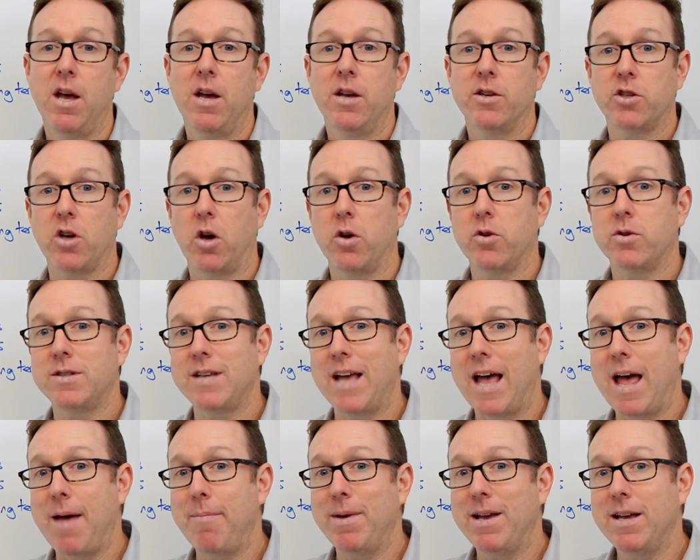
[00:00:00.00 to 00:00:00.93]
So
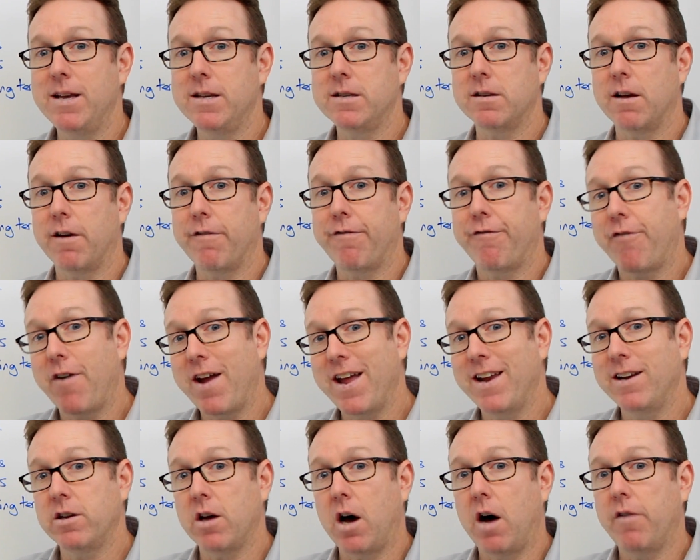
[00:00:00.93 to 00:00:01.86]
Sam is a
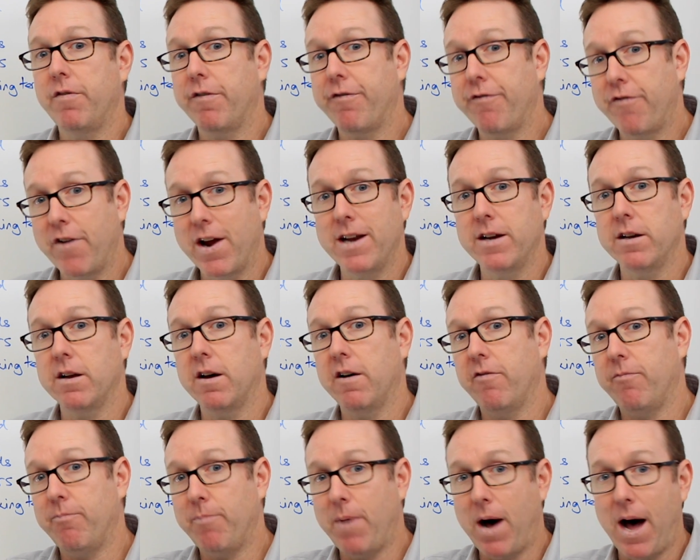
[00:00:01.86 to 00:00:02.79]
friend of a friend
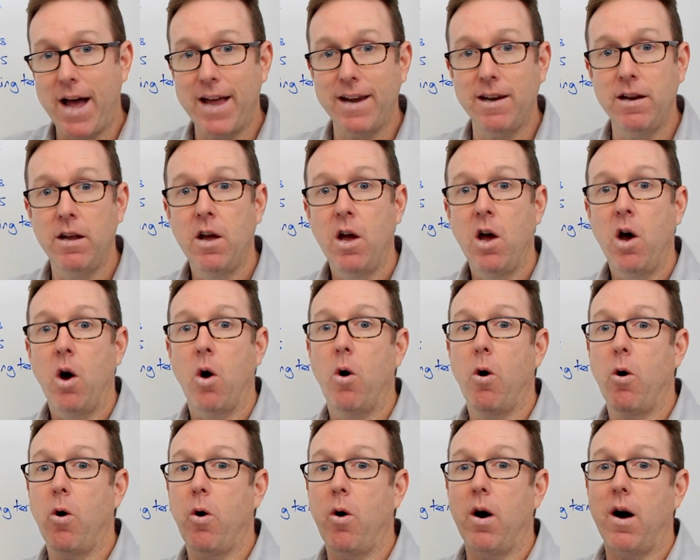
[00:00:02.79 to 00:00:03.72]
of mine
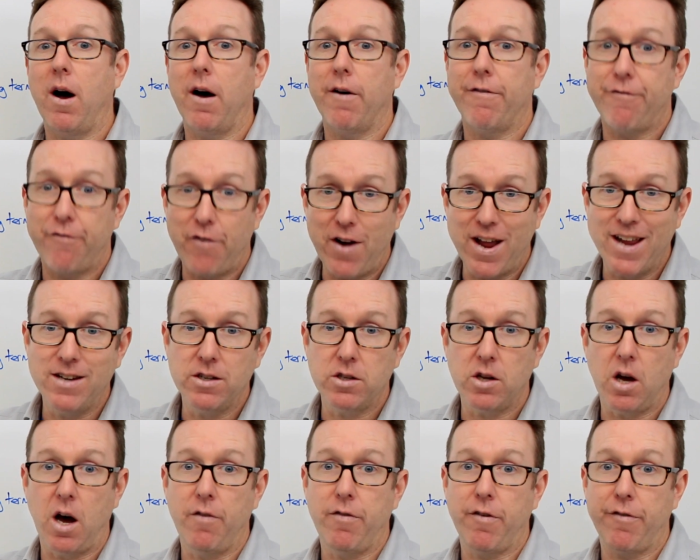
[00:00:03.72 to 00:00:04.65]
or a
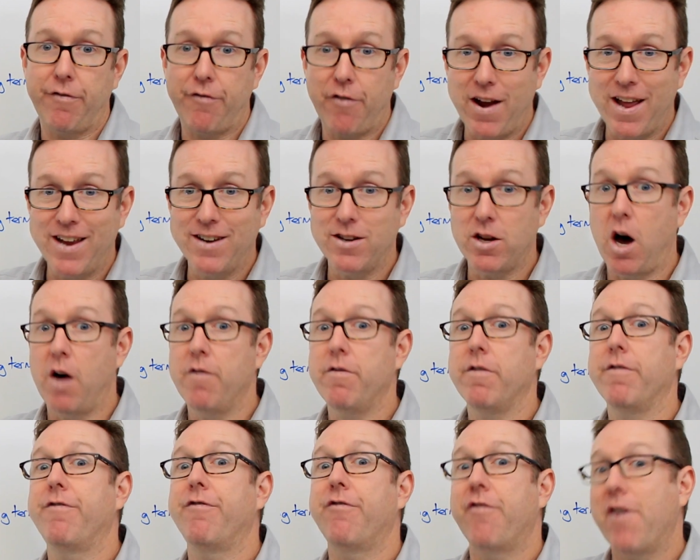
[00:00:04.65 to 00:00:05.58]
friend of a friend of
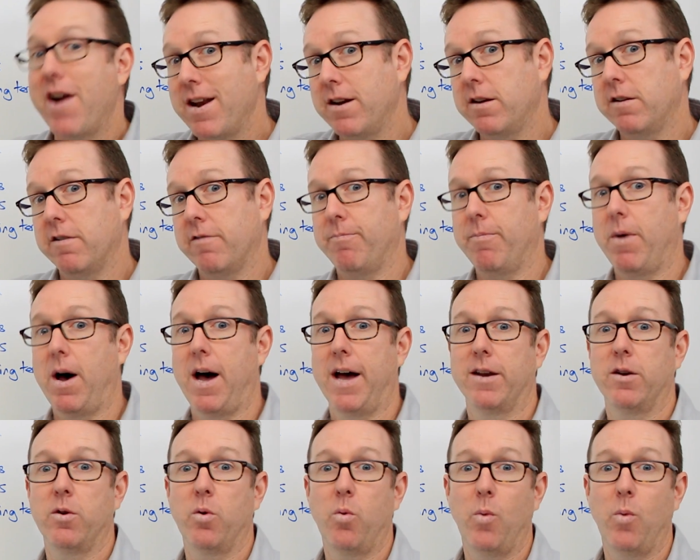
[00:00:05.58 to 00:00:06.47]
a friend of mine,